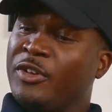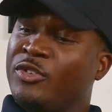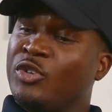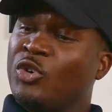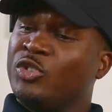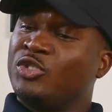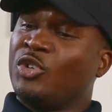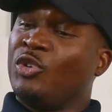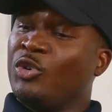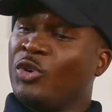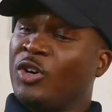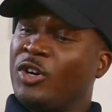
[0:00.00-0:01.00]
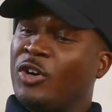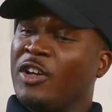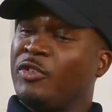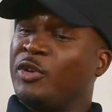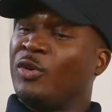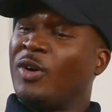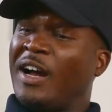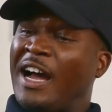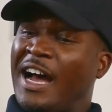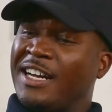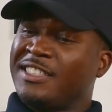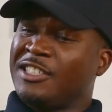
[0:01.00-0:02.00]
you don't look, or if you don't
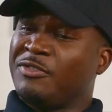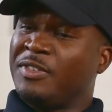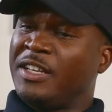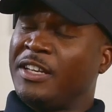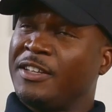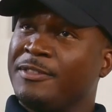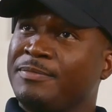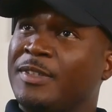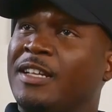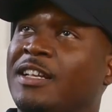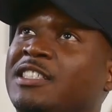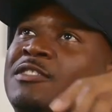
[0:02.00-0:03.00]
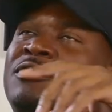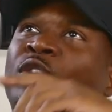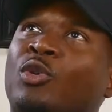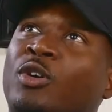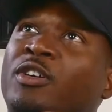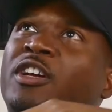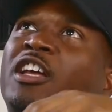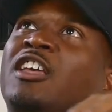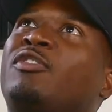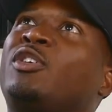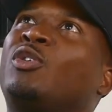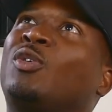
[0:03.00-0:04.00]
actively, not even look, if
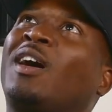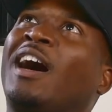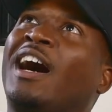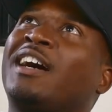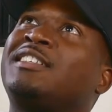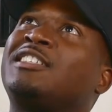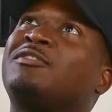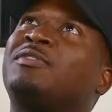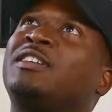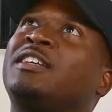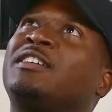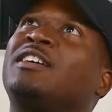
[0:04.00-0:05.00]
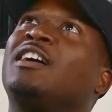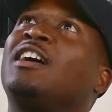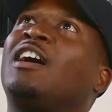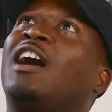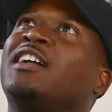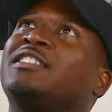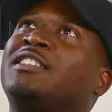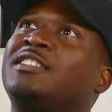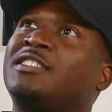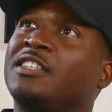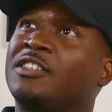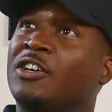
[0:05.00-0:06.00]
you don't actively
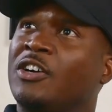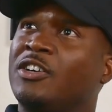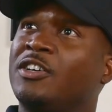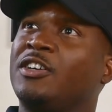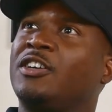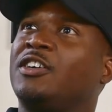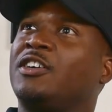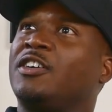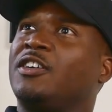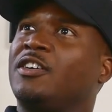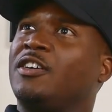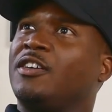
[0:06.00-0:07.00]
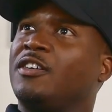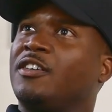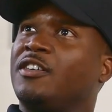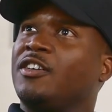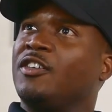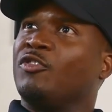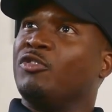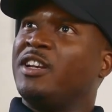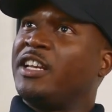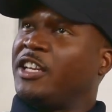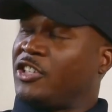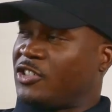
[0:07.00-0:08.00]
consider
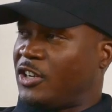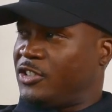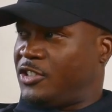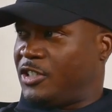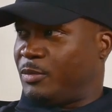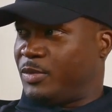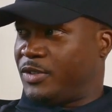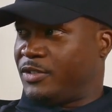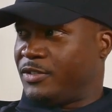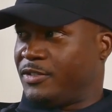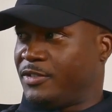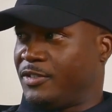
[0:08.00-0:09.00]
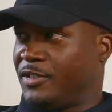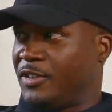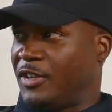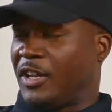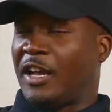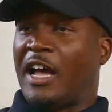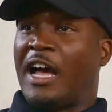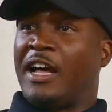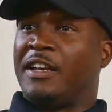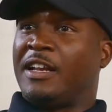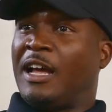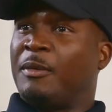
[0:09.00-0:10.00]
relationships,
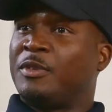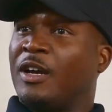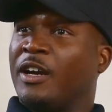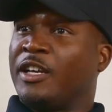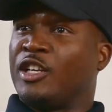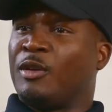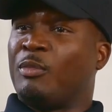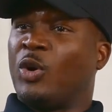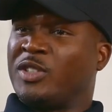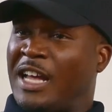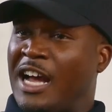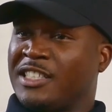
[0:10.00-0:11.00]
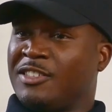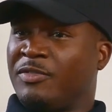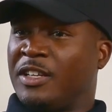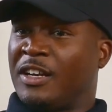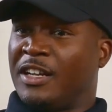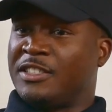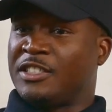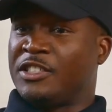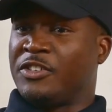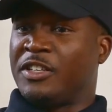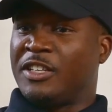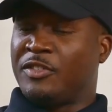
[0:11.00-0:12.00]
and I'm talking about actively
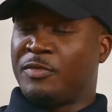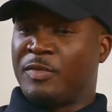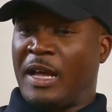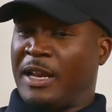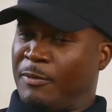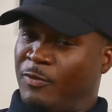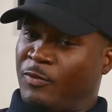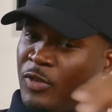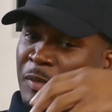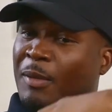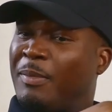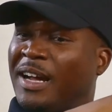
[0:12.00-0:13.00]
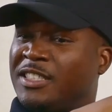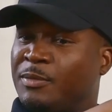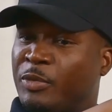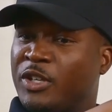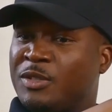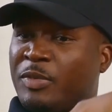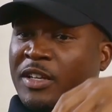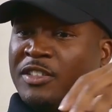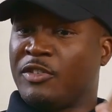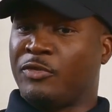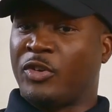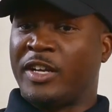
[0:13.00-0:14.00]
considering it, and from a man's
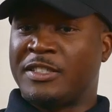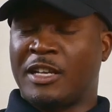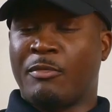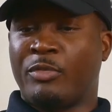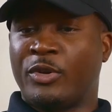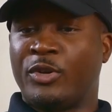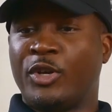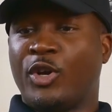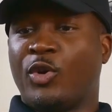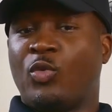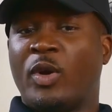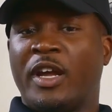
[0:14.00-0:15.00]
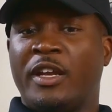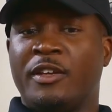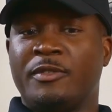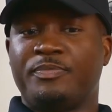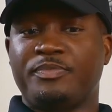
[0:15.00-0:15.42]
perspective, for example, when